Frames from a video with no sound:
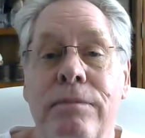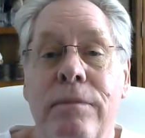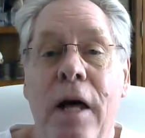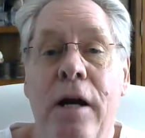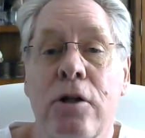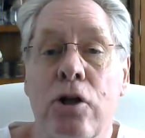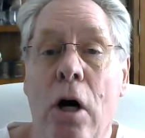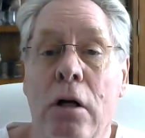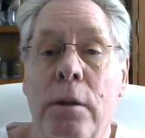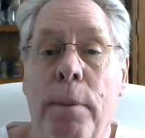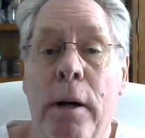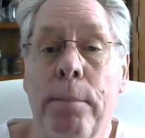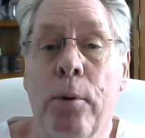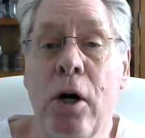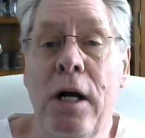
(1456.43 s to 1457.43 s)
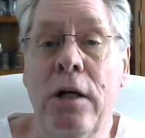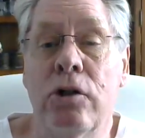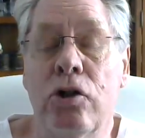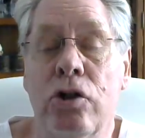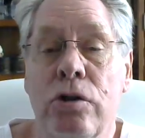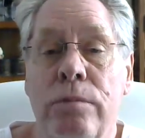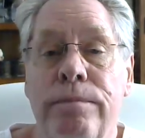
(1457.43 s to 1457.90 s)
And it talked about a
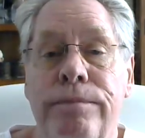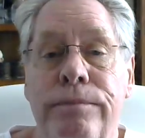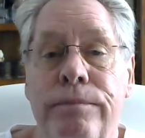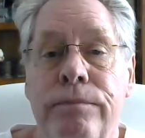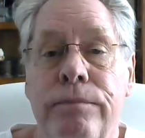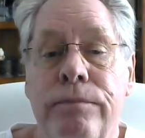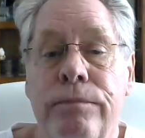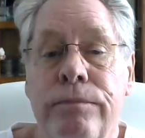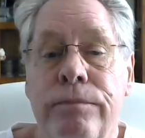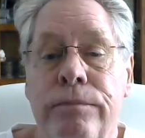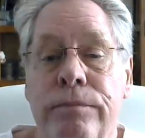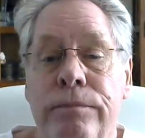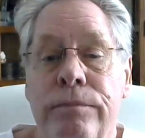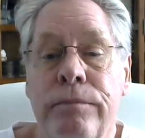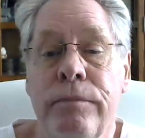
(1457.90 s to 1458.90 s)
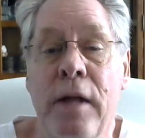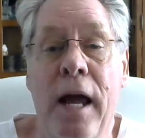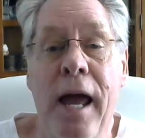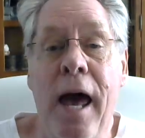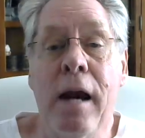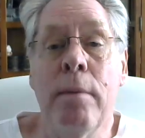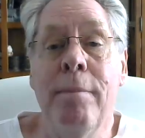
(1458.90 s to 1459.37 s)
breach. They
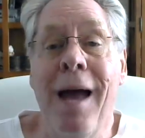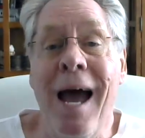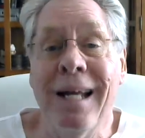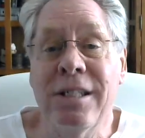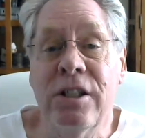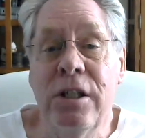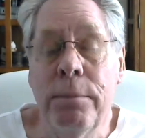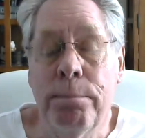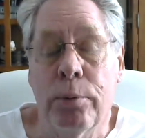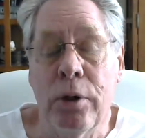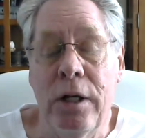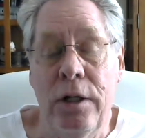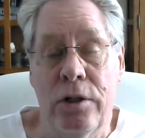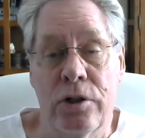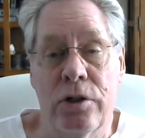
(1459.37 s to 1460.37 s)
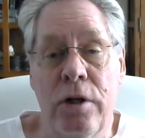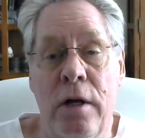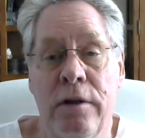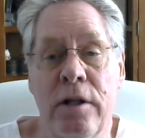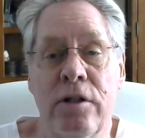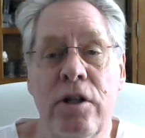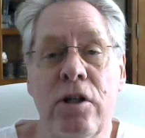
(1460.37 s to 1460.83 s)
had a massive breach.
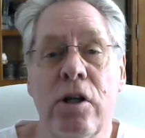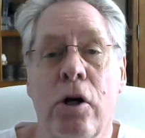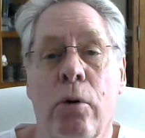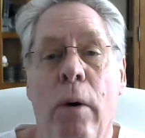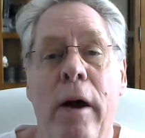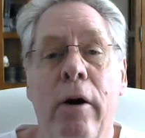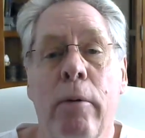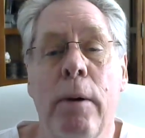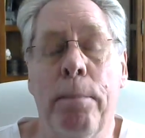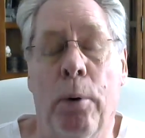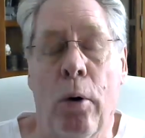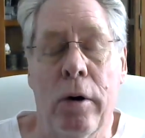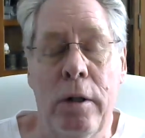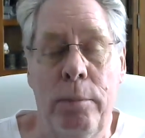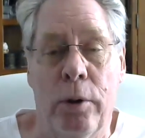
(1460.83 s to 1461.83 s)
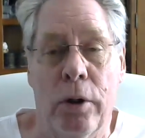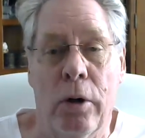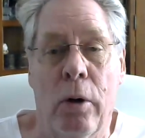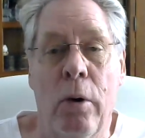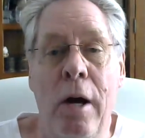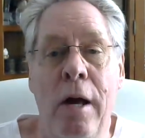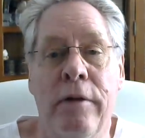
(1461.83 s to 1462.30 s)
This is a credit reporting
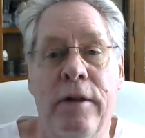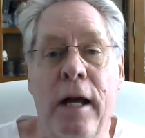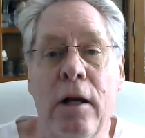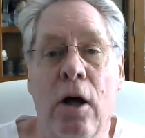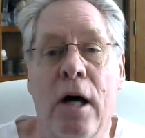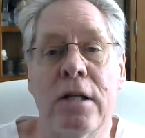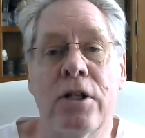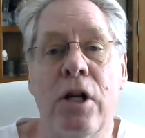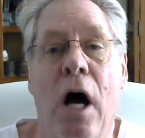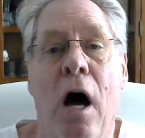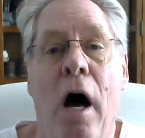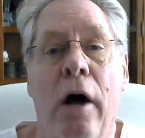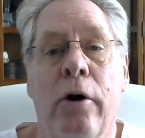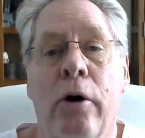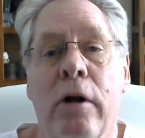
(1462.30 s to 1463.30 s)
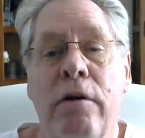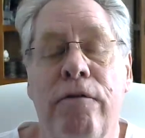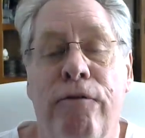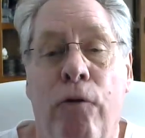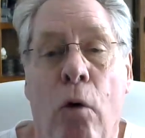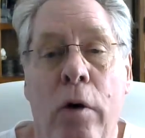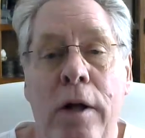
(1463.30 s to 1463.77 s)
bureau. They lost
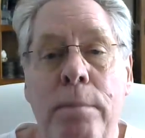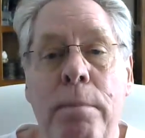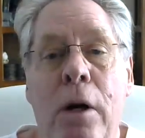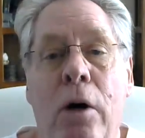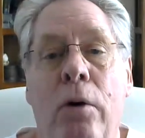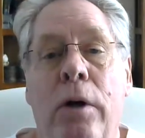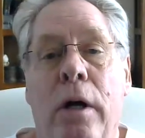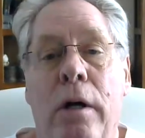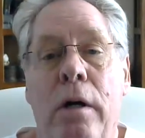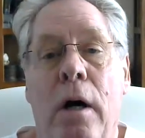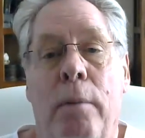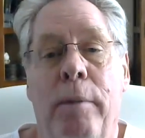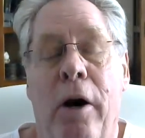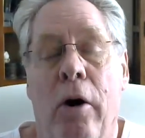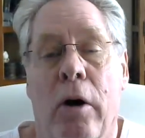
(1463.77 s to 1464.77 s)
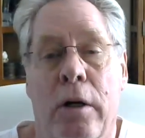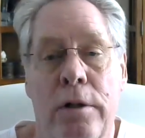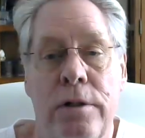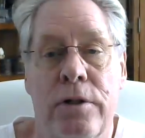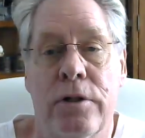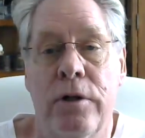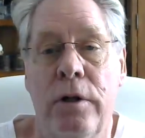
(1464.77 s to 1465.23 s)
140 million
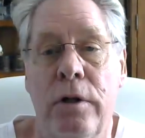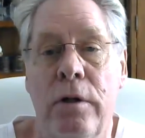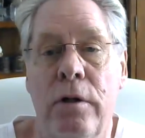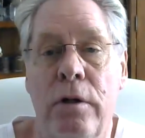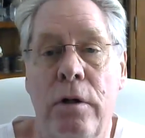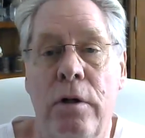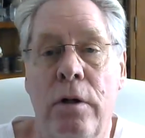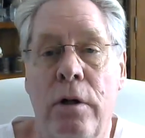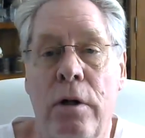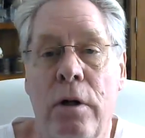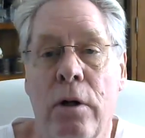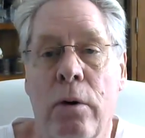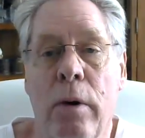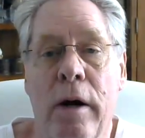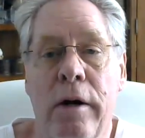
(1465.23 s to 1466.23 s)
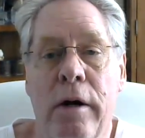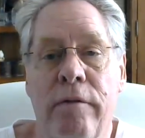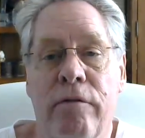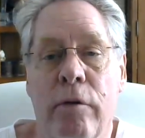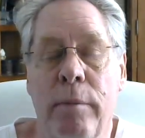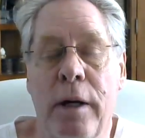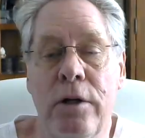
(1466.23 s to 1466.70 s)
Americans' credit
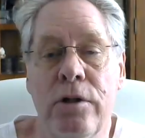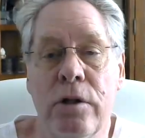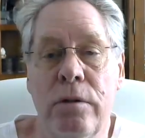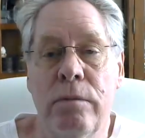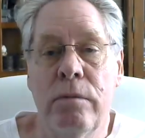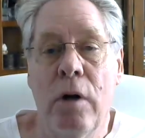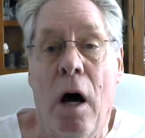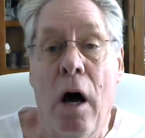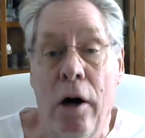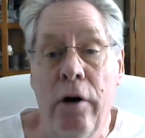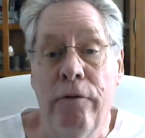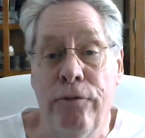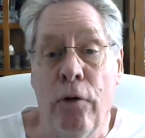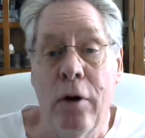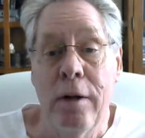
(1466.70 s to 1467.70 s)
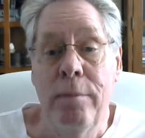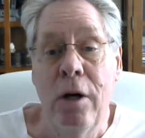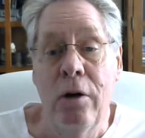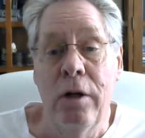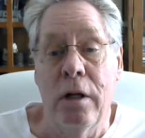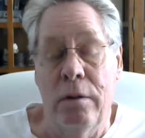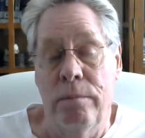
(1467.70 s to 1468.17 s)
information. 140
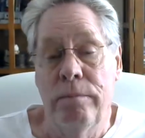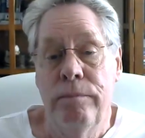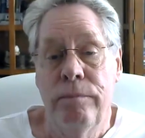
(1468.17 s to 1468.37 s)
million.